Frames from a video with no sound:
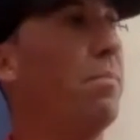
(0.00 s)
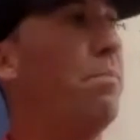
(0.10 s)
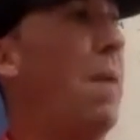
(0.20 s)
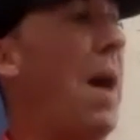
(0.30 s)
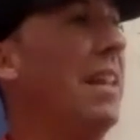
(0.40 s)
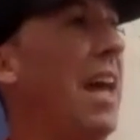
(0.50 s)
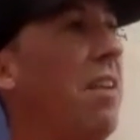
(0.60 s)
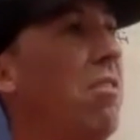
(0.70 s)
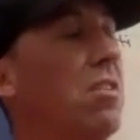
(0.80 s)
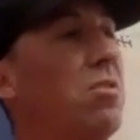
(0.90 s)

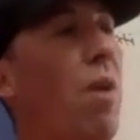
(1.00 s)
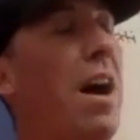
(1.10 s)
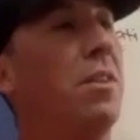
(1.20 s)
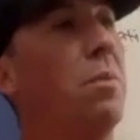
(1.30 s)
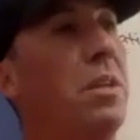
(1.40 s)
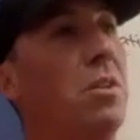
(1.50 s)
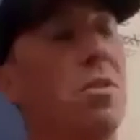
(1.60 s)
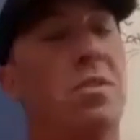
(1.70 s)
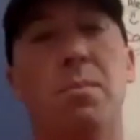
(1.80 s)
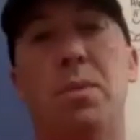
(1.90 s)
bilateral squat, they'll be
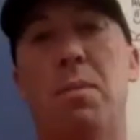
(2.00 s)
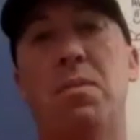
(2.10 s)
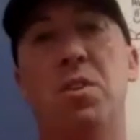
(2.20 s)
doing some type of